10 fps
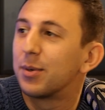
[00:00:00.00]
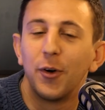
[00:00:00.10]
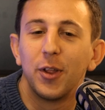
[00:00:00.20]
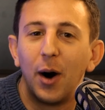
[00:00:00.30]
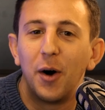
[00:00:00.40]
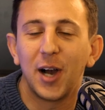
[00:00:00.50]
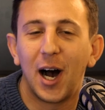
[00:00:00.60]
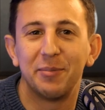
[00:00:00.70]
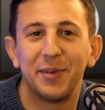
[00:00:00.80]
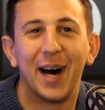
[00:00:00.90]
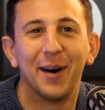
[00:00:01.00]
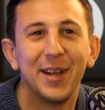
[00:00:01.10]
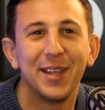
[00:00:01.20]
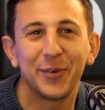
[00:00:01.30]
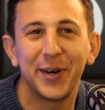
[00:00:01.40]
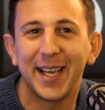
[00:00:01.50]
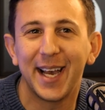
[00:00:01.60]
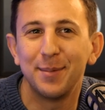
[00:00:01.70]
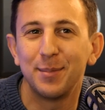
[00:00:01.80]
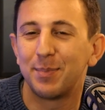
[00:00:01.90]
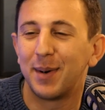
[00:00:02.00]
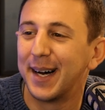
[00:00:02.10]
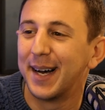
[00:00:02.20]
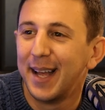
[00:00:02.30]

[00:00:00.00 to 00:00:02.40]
before the World no, Cup now, no, only so three games, but